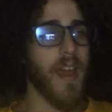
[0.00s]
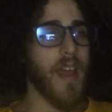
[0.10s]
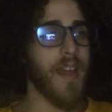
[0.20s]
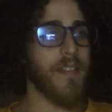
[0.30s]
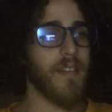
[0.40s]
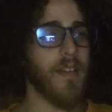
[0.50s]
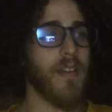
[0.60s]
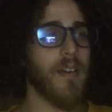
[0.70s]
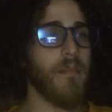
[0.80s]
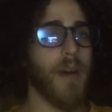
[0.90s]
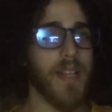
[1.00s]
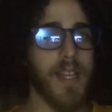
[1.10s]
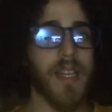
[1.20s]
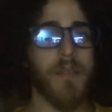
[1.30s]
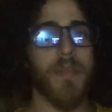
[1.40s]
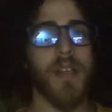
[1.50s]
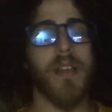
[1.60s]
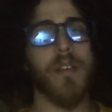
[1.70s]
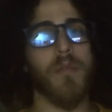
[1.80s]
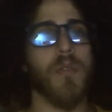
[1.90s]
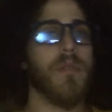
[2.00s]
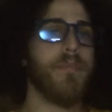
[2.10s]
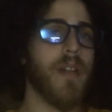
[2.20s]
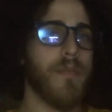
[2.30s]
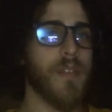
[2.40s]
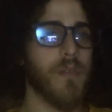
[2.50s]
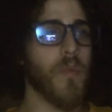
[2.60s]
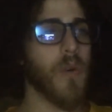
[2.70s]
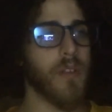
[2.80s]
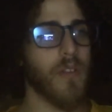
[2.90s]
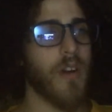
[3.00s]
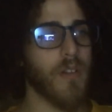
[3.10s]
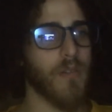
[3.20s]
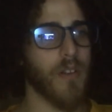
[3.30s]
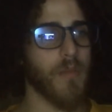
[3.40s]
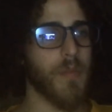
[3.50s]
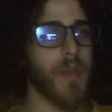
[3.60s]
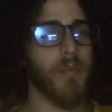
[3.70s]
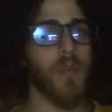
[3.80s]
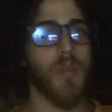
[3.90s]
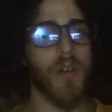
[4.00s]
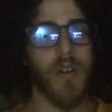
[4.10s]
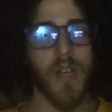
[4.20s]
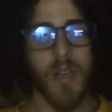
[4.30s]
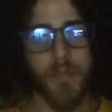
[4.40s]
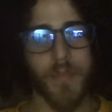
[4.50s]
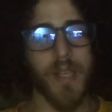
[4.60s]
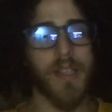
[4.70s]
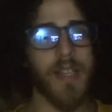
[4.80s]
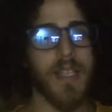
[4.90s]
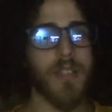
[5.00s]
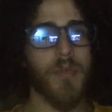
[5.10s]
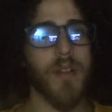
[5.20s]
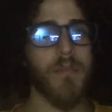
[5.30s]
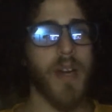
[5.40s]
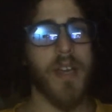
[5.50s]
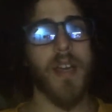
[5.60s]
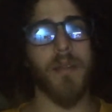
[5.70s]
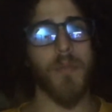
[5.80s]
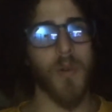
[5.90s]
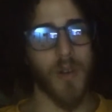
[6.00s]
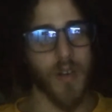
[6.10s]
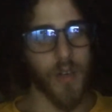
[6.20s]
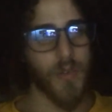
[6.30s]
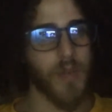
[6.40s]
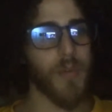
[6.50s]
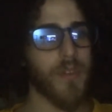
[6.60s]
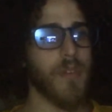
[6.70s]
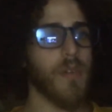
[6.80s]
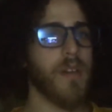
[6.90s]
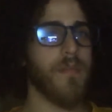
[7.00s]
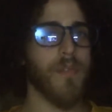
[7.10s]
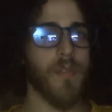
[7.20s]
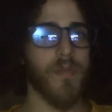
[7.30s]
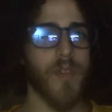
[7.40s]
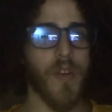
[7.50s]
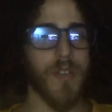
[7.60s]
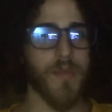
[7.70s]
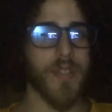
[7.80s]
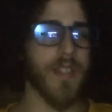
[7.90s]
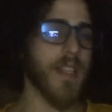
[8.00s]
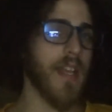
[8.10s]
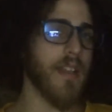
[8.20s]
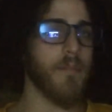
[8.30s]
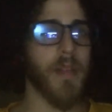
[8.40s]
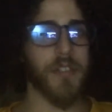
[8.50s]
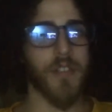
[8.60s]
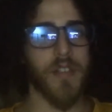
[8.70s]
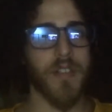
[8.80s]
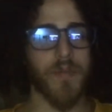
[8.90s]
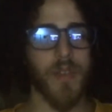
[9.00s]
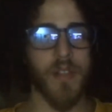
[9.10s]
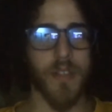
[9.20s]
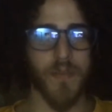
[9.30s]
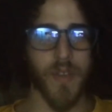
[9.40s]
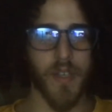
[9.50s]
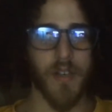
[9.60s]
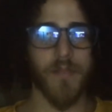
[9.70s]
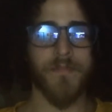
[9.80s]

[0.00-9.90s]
And by letting it be, it will benefit you more in the long run, with people being less threatened by it and more agreeable to it for various reasons mentioned in this video.